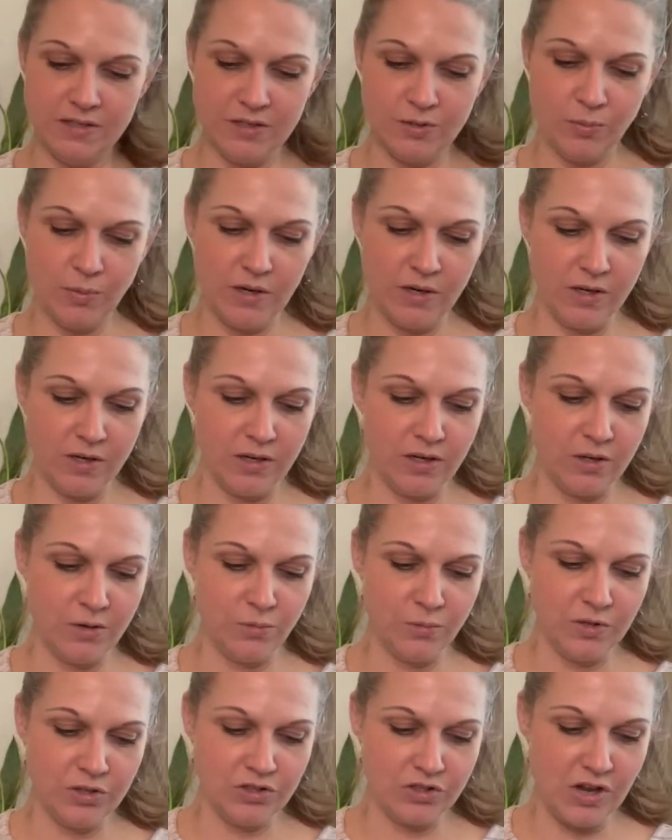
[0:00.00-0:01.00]
sweater,
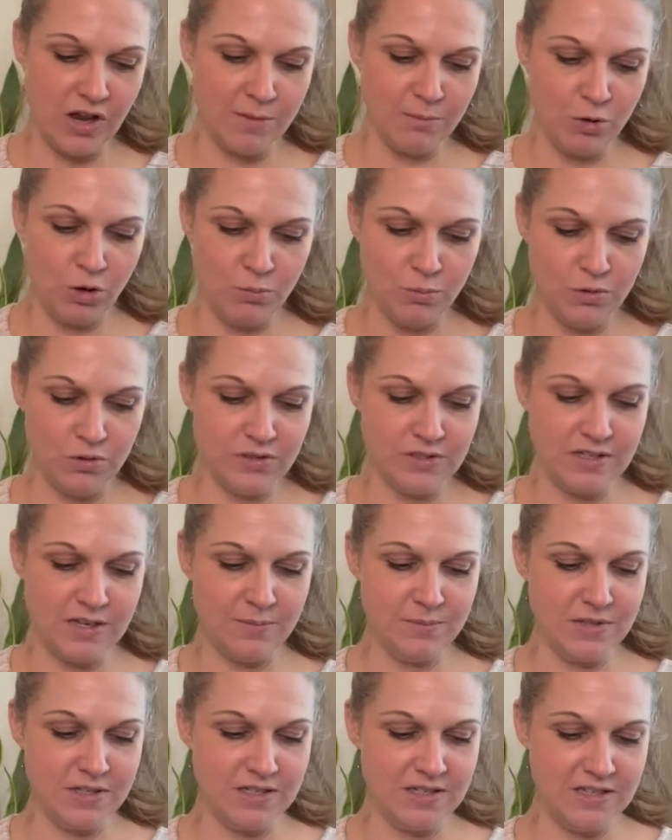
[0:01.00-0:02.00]
which I'm almost
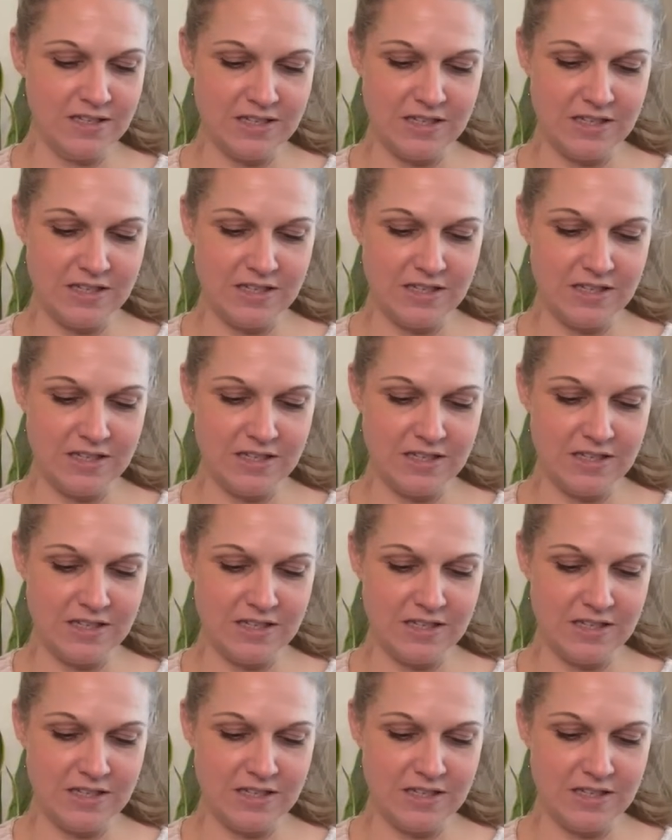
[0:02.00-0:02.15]
tempted to